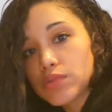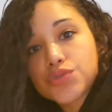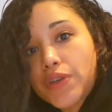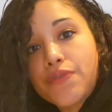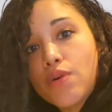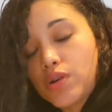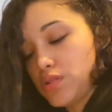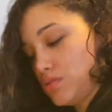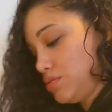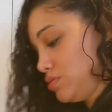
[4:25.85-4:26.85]
Straightforward.
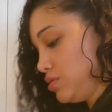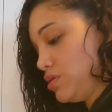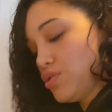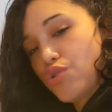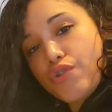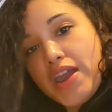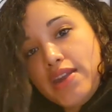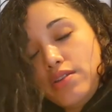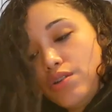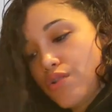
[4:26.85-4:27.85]

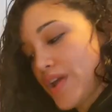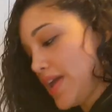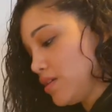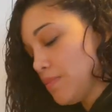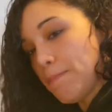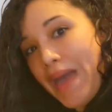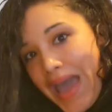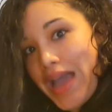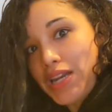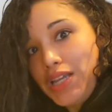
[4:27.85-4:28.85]
Great,
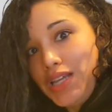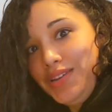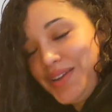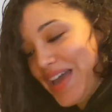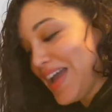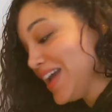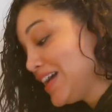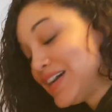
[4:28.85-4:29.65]
bad, okay?